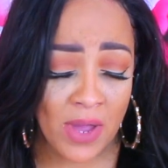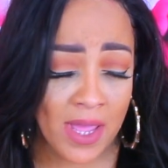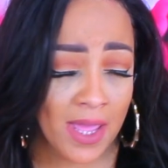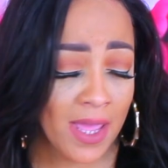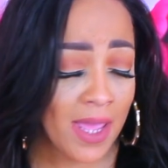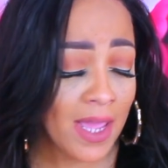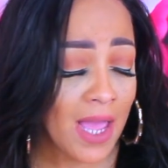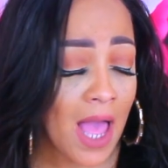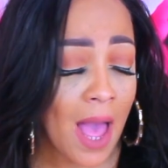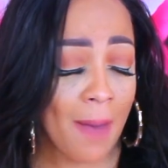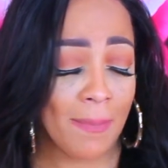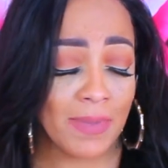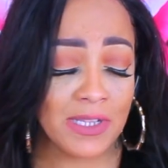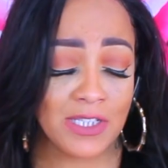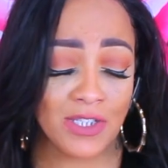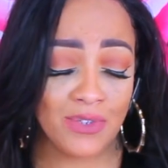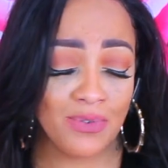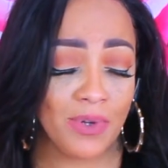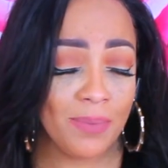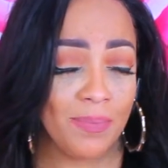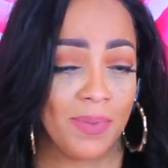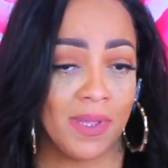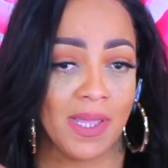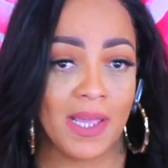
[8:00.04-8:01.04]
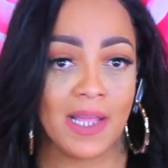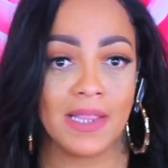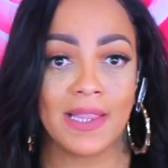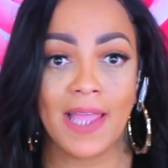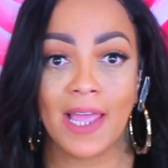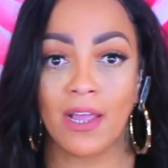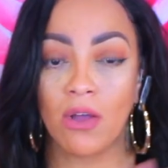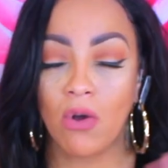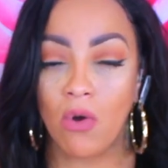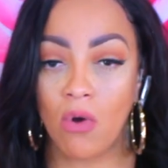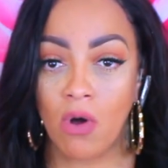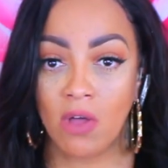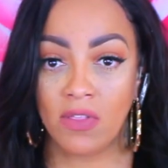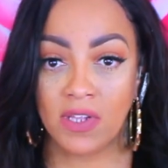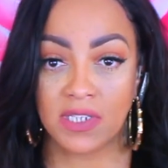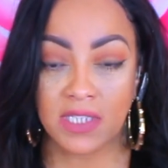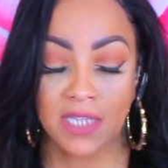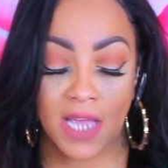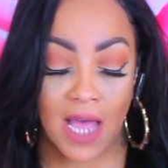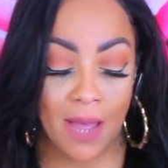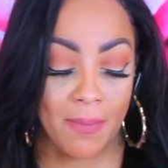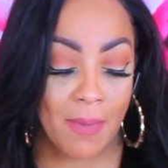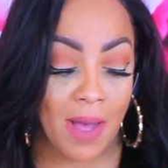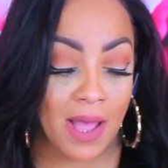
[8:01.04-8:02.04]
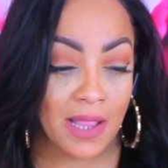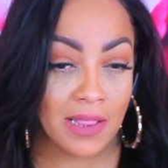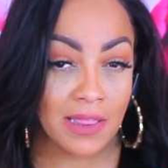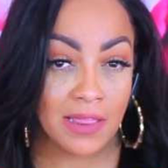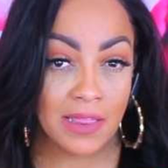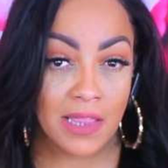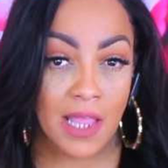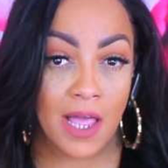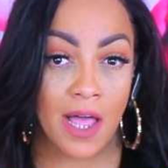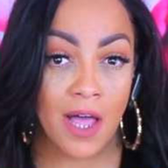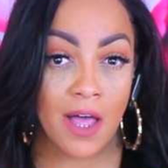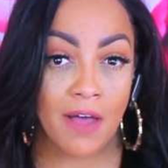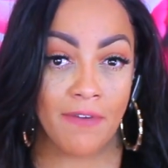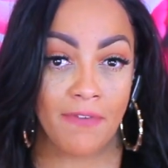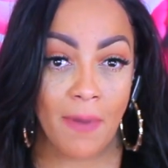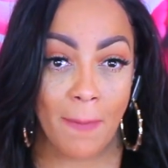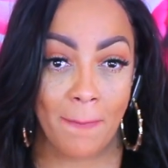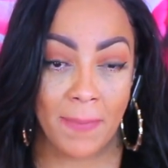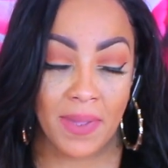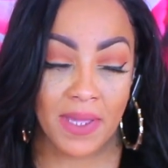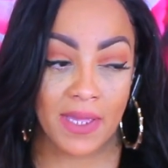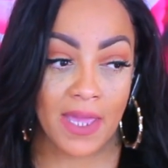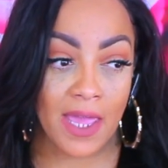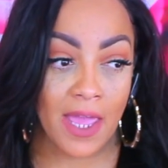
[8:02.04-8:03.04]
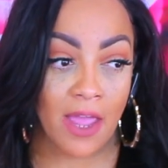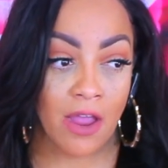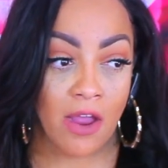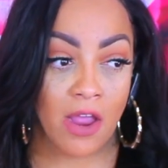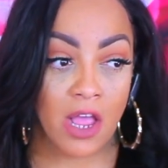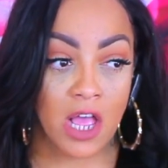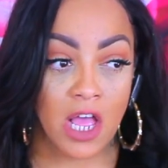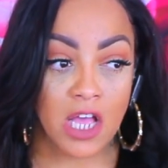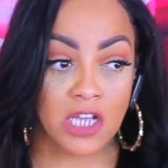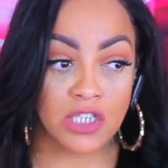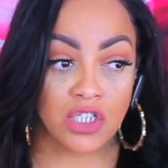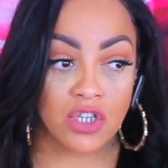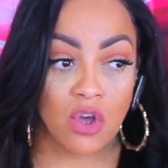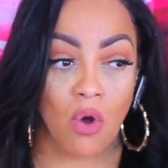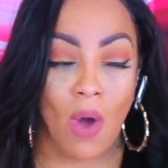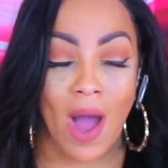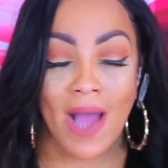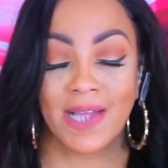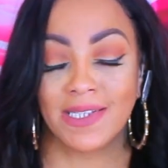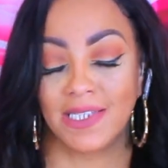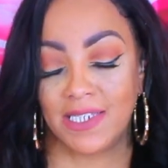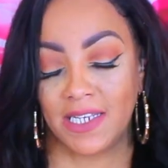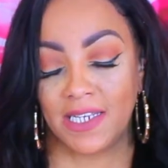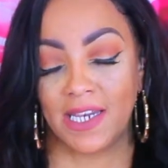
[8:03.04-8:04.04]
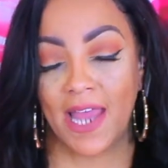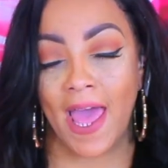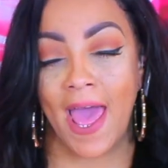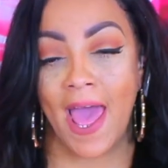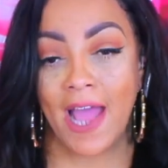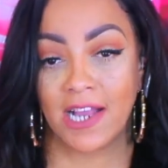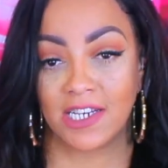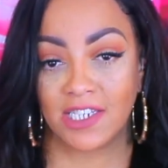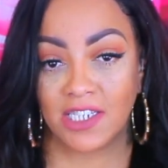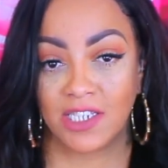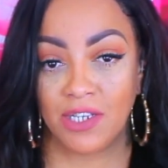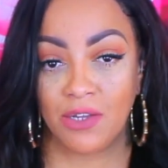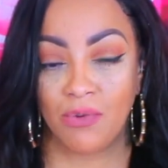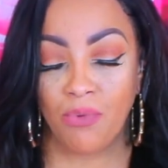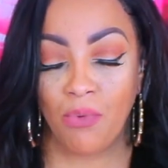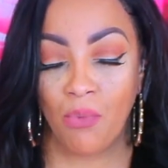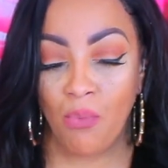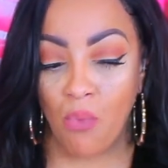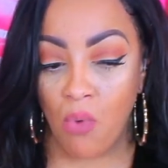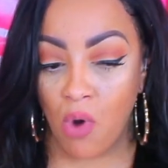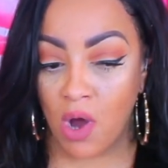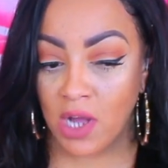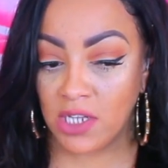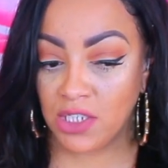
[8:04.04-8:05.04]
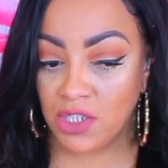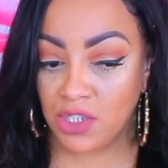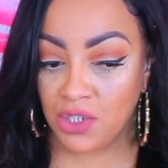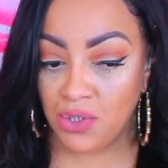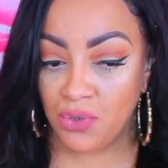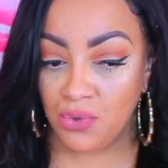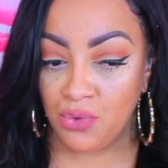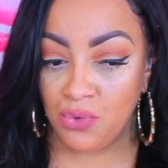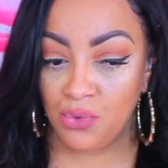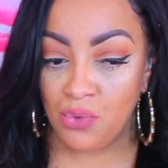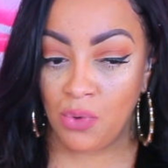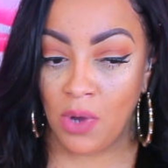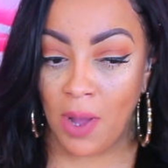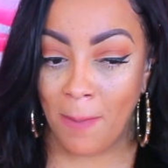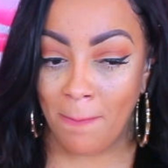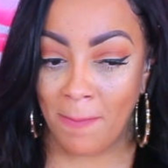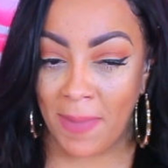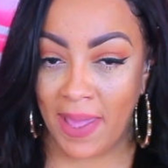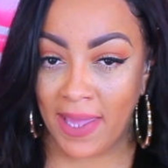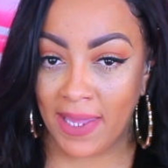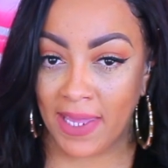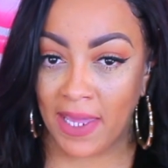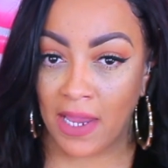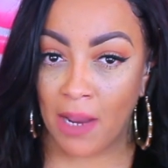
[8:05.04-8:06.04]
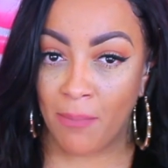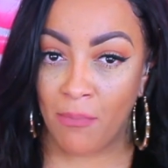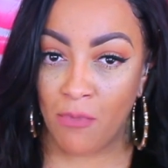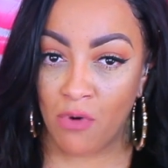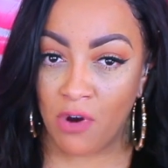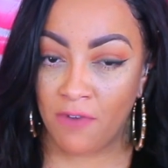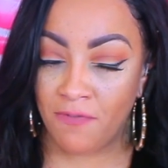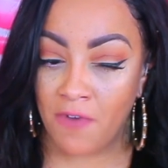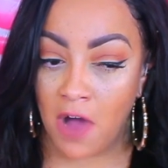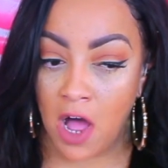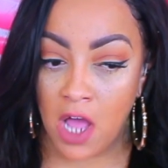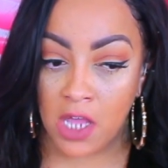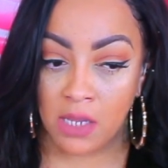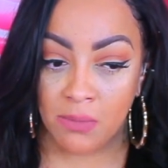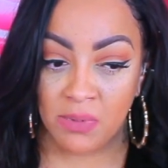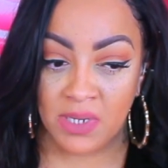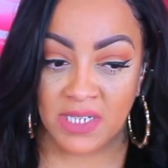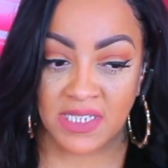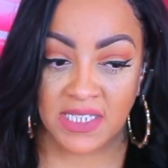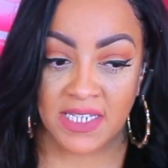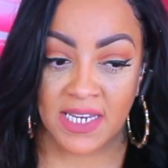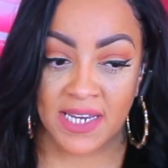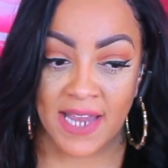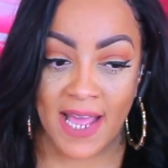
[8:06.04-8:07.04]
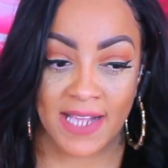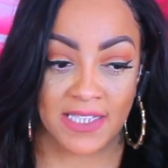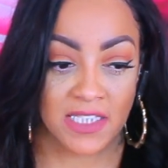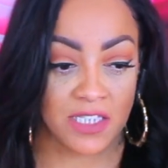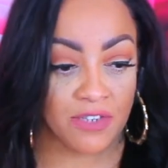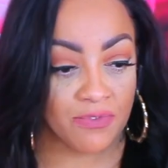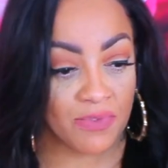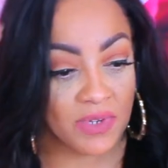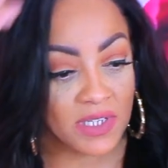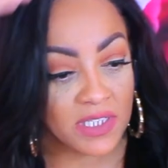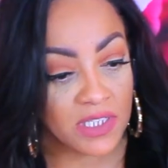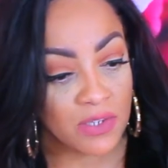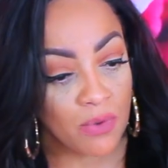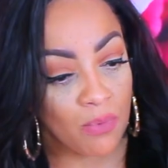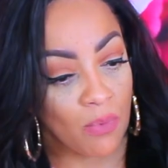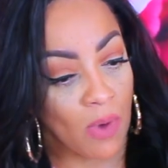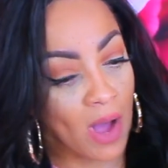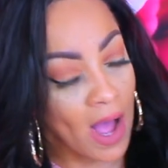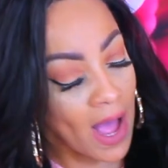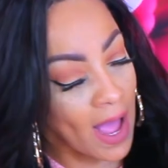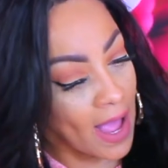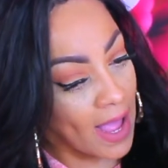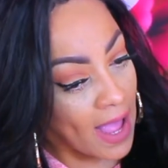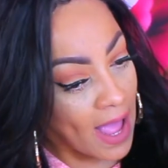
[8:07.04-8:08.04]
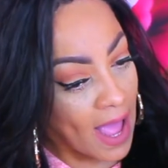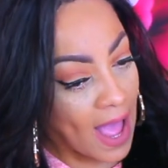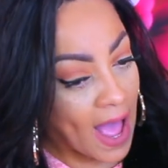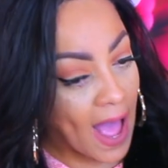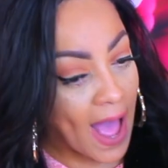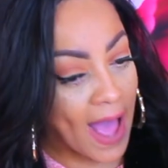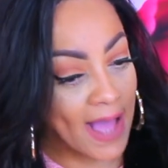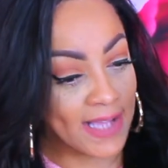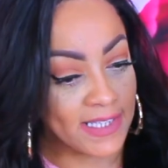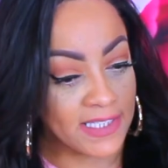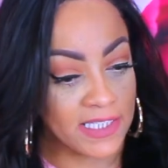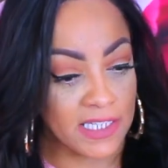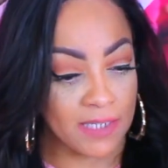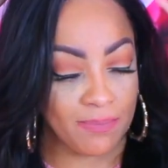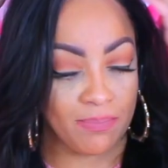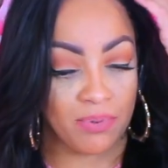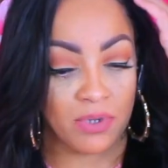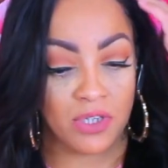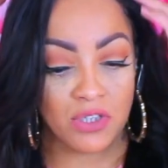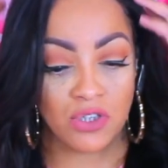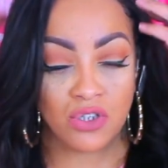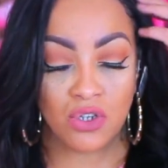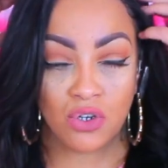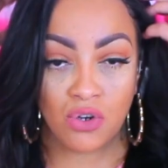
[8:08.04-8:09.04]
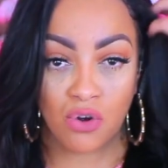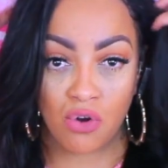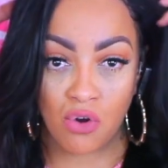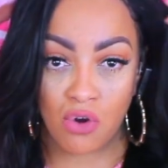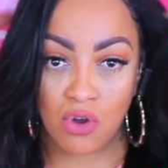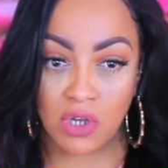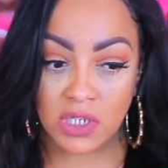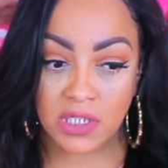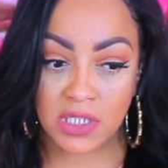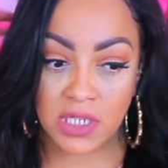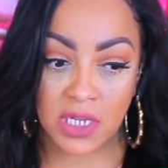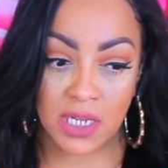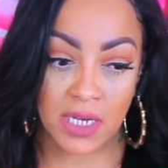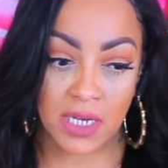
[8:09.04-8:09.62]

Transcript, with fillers: a wig, I'm gonna do it big, like all the time. I love big hair. So I did actually want to make it more voluminous, and that's the reason why I did put the curls